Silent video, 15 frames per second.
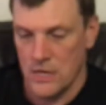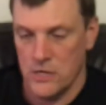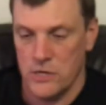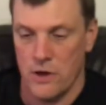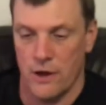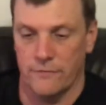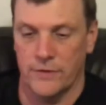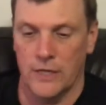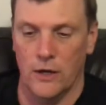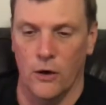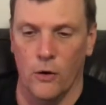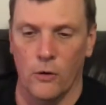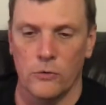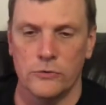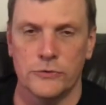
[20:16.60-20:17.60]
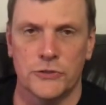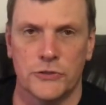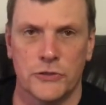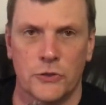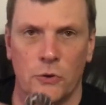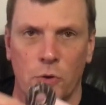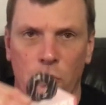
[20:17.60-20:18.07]
You have the old
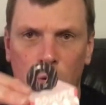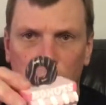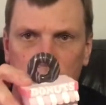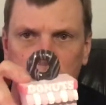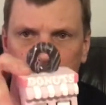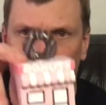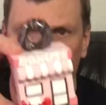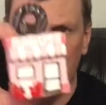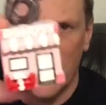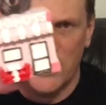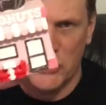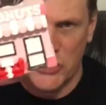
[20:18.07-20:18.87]
school donut